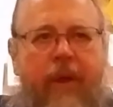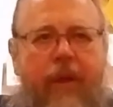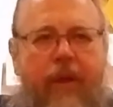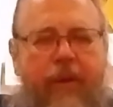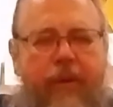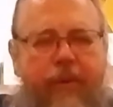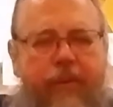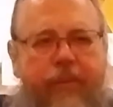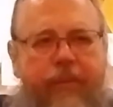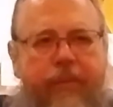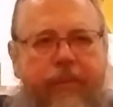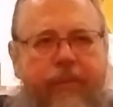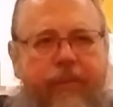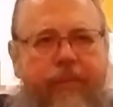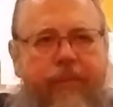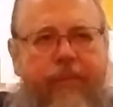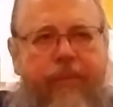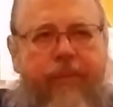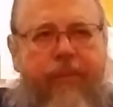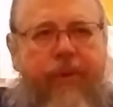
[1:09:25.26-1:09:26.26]
of
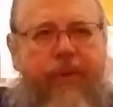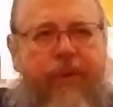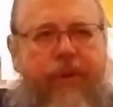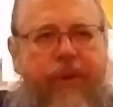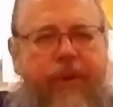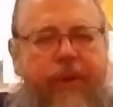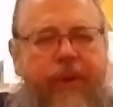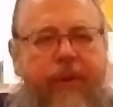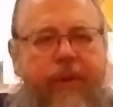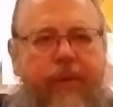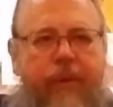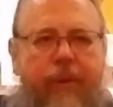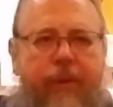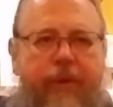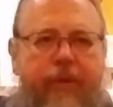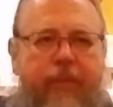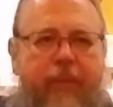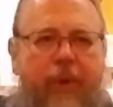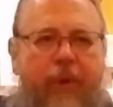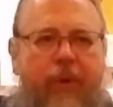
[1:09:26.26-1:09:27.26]
the city, or at
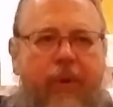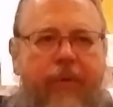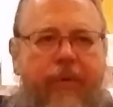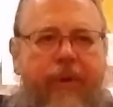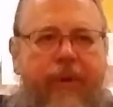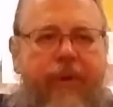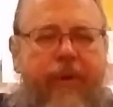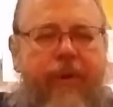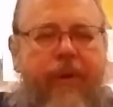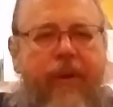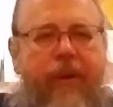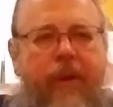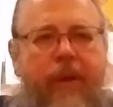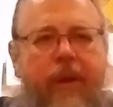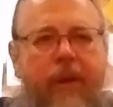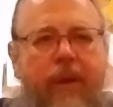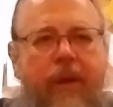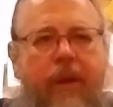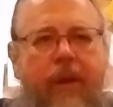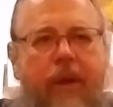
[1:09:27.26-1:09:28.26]
least part of it,
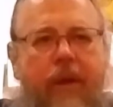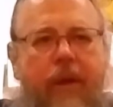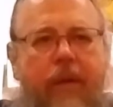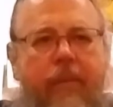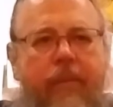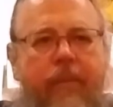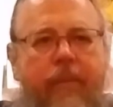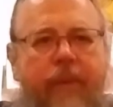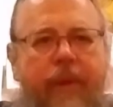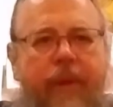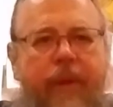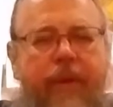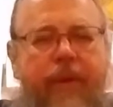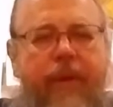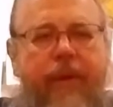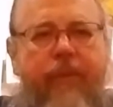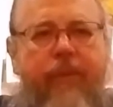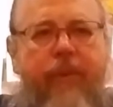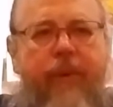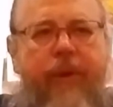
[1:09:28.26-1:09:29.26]
um, and
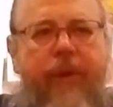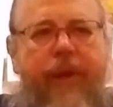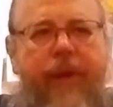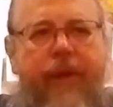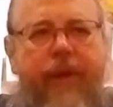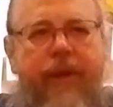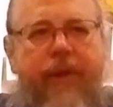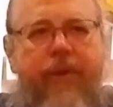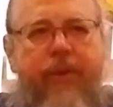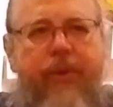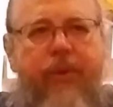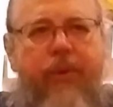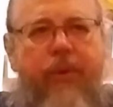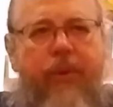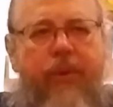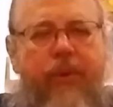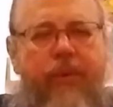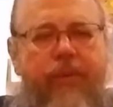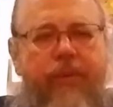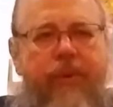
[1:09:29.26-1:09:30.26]
they regained
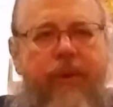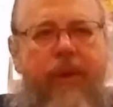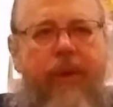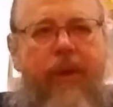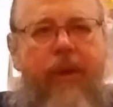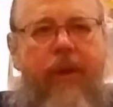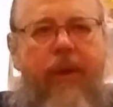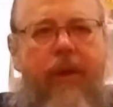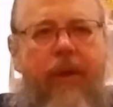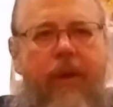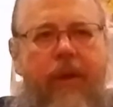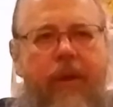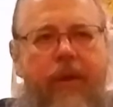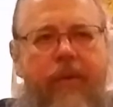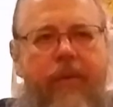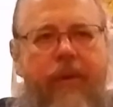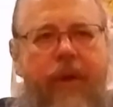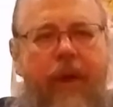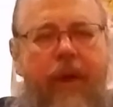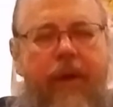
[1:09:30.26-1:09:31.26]
control
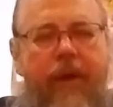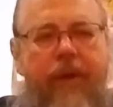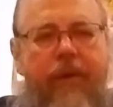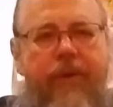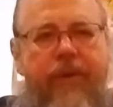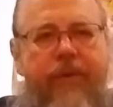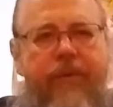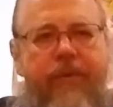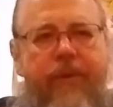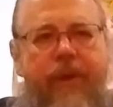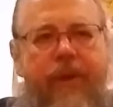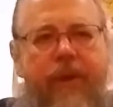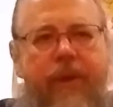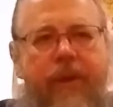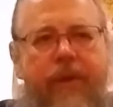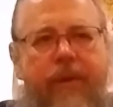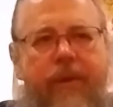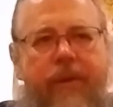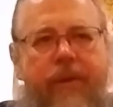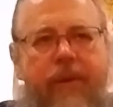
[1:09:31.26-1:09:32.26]
of uh, Hagia Sophia.